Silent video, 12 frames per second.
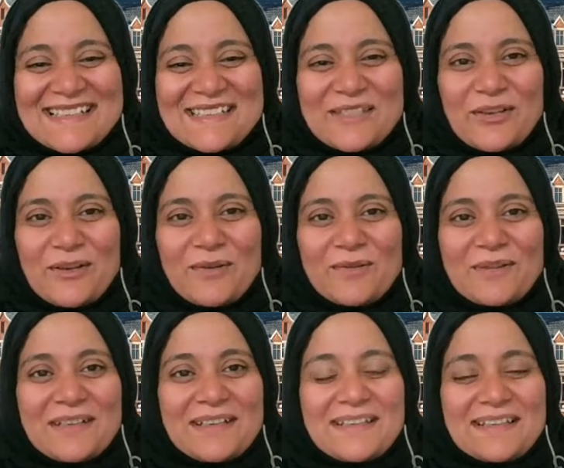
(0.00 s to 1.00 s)
So
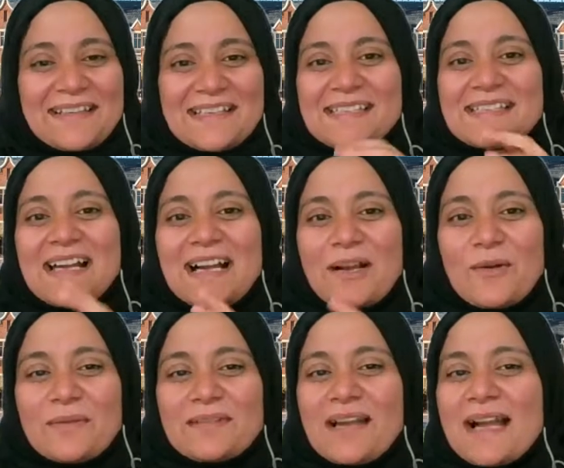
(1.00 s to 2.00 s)
this is
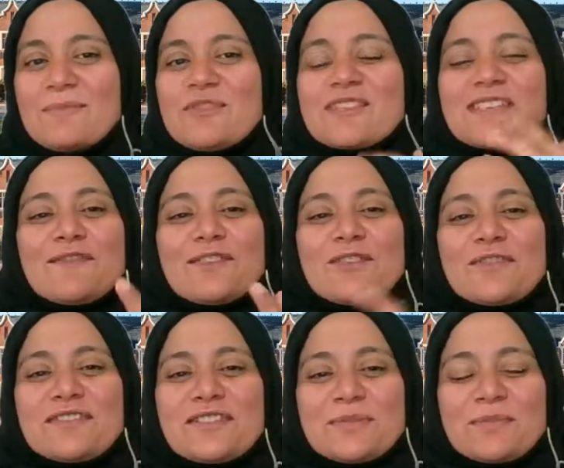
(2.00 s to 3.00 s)
how I'm just giving you
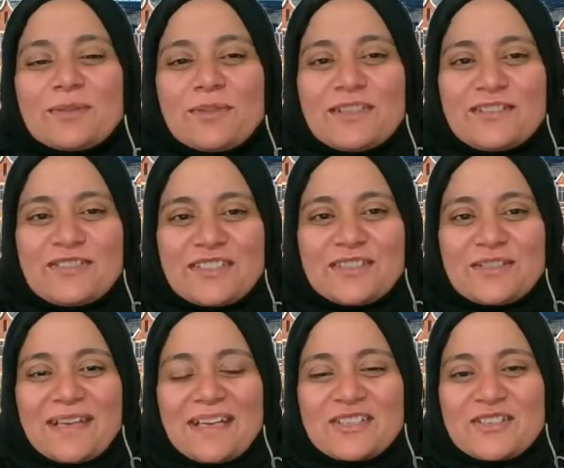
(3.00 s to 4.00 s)
the terminology
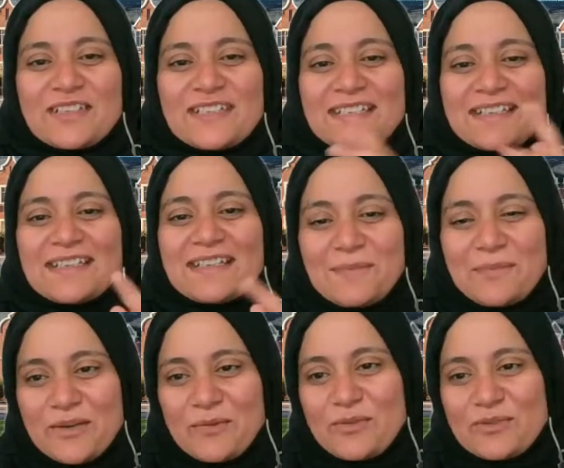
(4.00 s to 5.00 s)
to actually learn
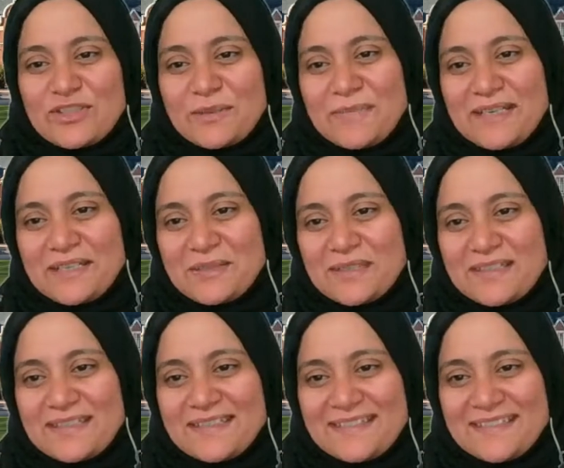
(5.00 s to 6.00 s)
about project management.
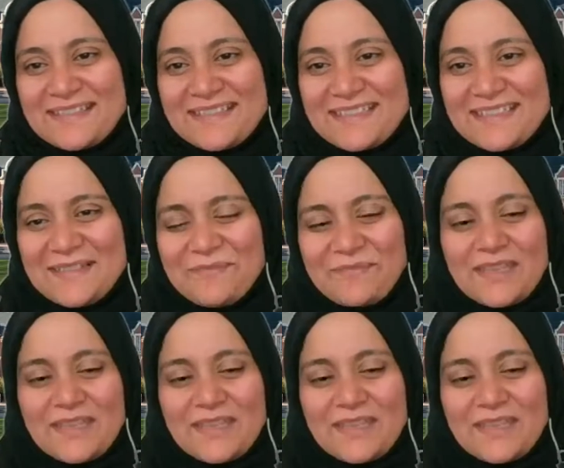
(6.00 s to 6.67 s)
Yeah.